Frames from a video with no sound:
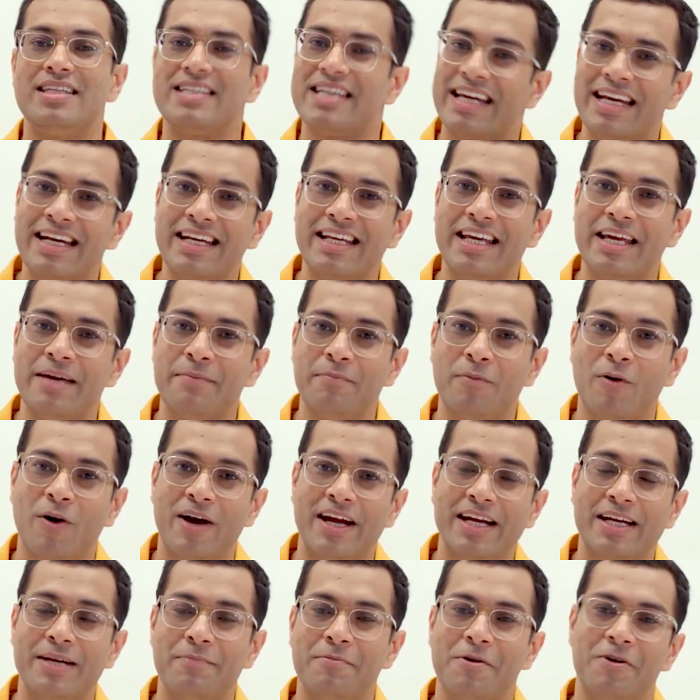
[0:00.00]
second key
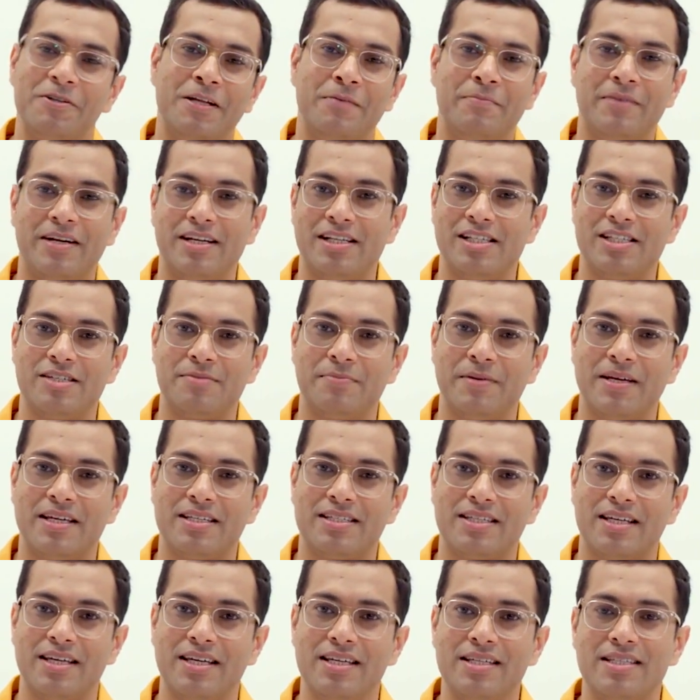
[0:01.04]
point about the metal space
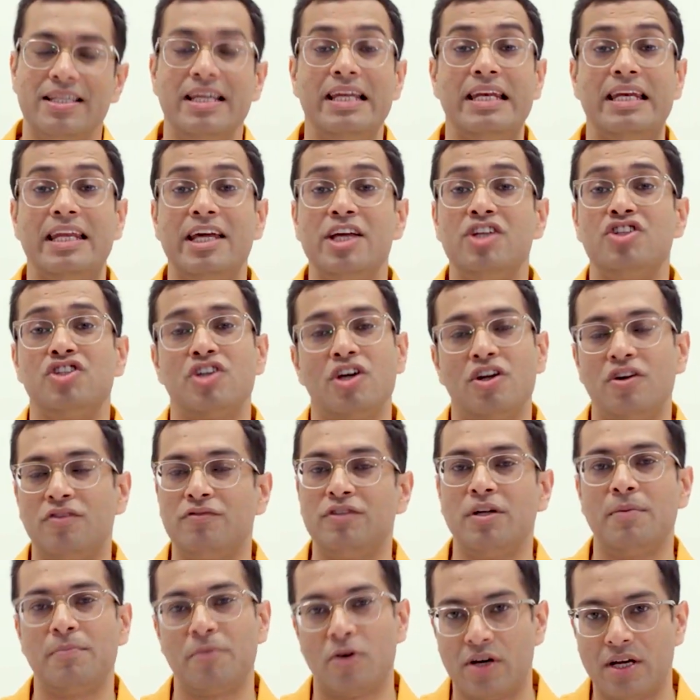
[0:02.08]
is the nature of
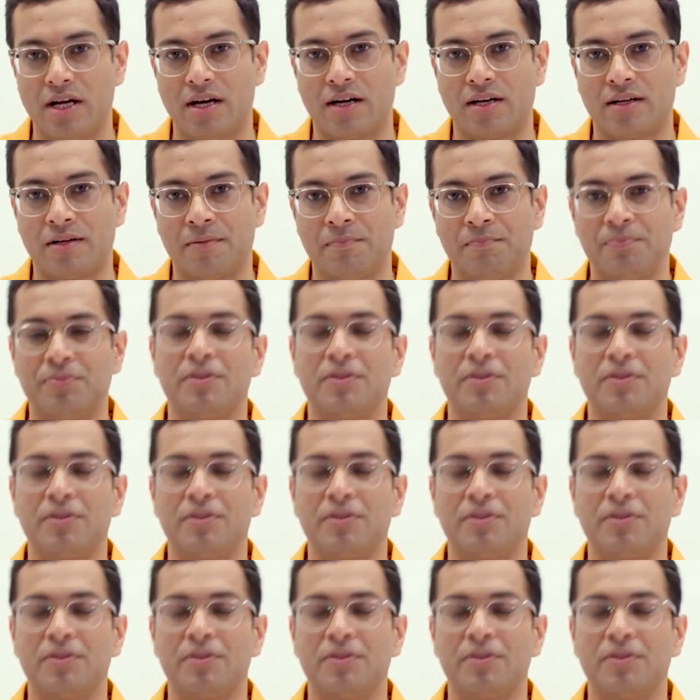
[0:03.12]
the product.